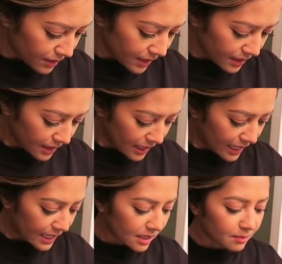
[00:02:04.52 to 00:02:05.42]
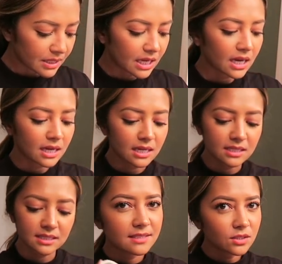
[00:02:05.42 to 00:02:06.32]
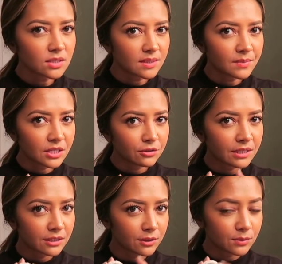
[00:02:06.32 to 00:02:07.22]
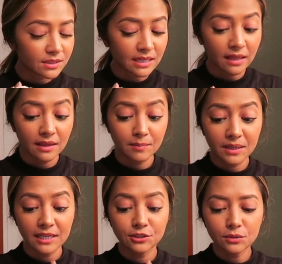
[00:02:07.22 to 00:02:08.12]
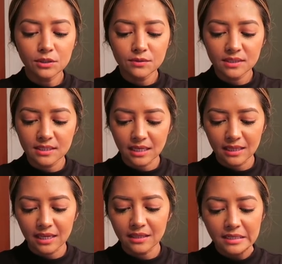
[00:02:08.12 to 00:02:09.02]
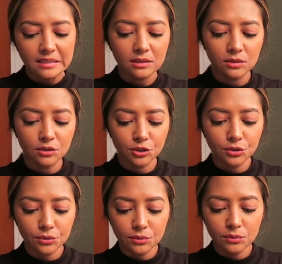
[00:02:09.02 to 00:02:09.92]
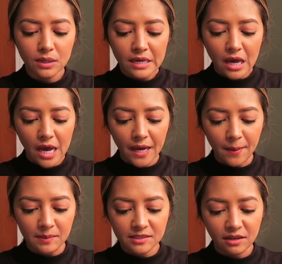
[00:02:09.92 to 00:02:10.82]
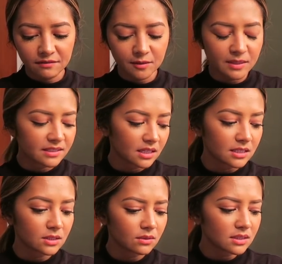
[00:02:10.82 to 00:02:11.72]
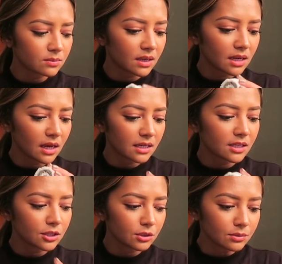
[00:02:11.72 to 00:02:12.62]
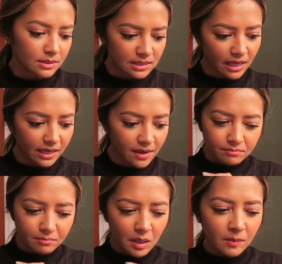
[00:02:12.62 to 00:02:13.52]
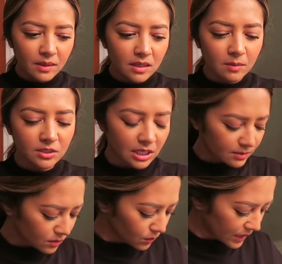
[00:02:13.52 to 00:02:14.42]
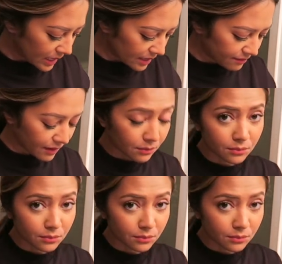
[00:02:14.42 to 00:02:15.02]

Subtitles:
really like because it's still something you can use daily, but I don't use it daily. I think it's a little too tough for my skin. So this one I can use like maybe a couple times a week, and if I